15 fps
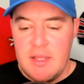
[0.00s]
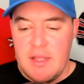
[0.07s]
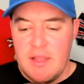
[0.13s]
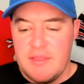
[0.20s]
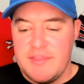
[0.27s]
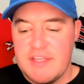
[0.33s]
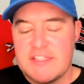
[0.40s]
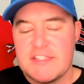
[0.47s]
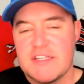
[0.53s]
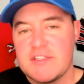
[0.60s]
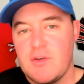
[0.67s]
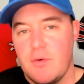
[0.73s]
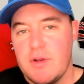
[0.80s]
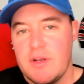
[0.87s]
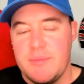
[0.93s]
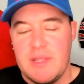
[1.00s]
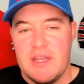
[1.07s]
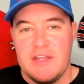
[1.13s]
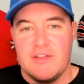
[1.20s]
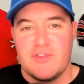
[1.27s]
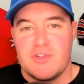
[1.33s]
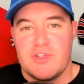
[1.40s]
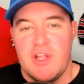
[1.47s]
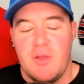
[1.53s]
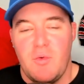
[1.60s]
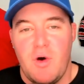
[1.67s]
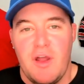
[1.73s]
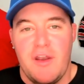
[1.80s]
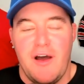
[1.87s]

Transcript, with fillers: This is going to be an interesting one.